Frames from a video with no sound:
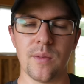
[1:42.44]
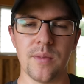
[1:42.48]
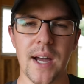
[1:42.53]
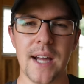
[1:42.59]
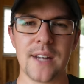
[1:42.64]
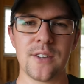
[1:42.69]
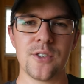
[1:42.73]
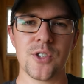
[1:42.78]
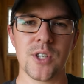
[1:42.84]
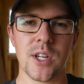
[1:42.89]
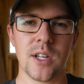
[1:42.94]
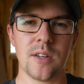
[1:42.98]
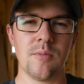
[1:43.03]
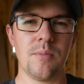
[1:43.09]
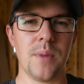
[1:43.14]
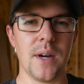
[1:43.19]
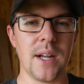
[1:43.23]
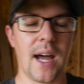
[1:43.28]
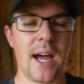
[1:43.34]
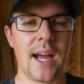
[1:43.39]
nitrogen,
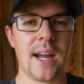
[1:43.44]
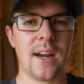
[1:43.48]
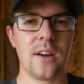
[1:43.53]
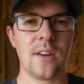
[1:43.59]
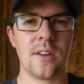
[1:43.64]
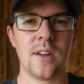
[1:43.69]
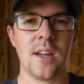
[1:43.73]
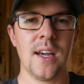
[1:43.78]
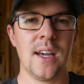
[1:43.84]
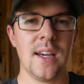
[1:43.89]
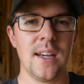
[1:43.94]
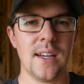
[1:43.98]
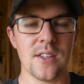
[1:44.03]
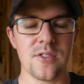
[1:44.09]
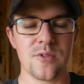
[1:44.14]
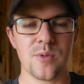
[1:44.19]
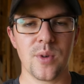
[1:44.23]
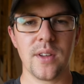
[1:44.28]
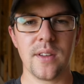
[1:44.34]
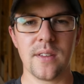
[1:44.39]
but iron
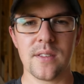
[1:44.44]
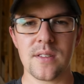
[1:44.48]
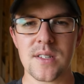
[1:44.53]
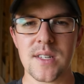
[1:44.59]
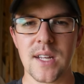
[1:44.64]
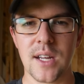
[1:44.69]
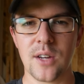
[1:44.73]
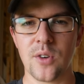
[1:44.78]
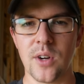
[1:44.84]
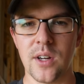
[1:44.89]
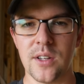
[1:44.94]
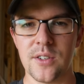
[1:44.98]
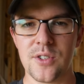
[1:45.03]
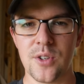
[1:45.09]
is really the secret